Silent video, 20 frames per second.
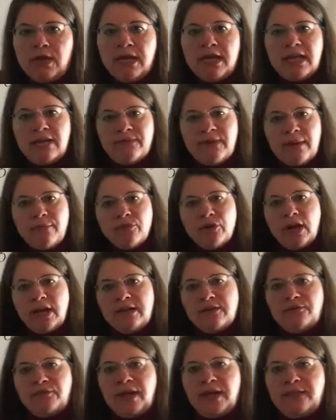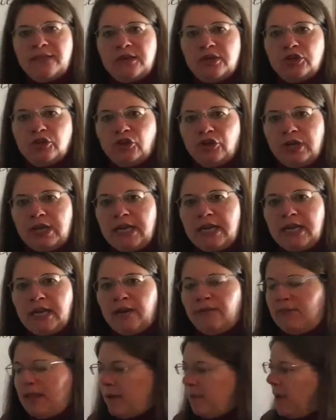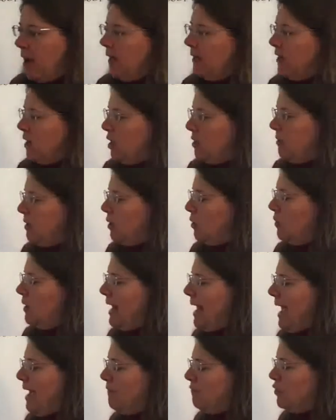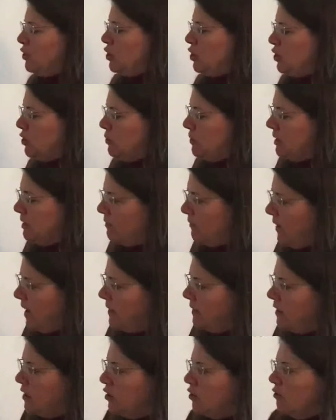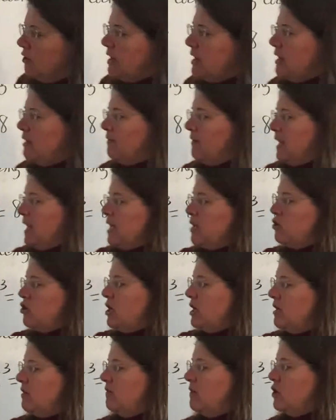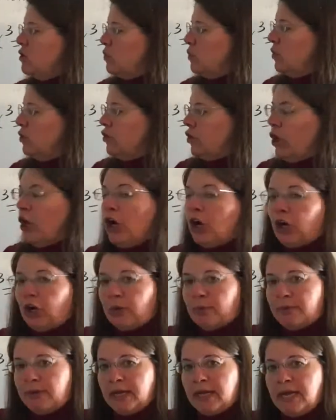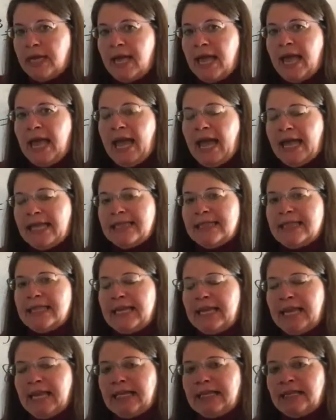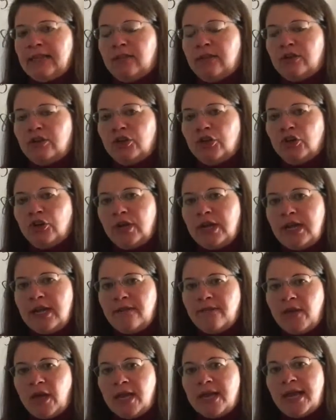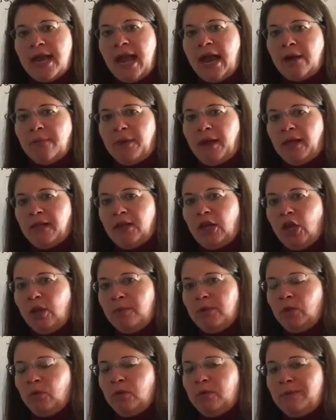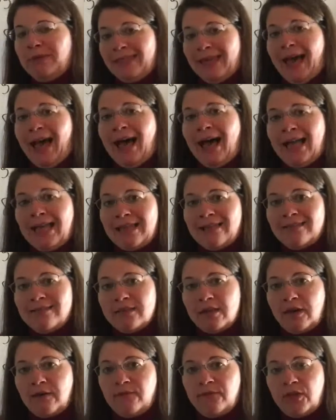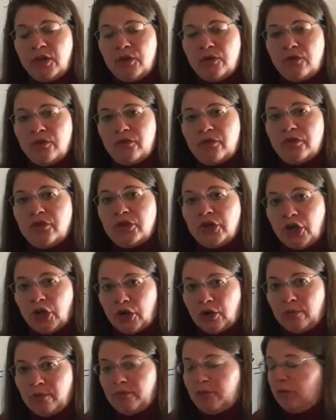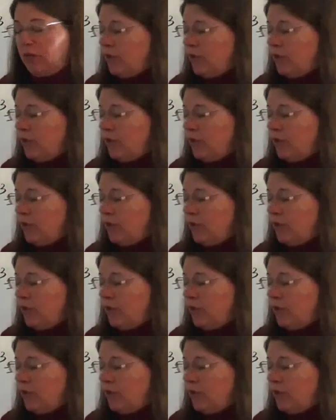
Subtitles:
If I'm trying to find the degree of that polynomial, what I have to do is find the degree of each individual term. And then the degree of the entire polynomial would be the highest of those terms.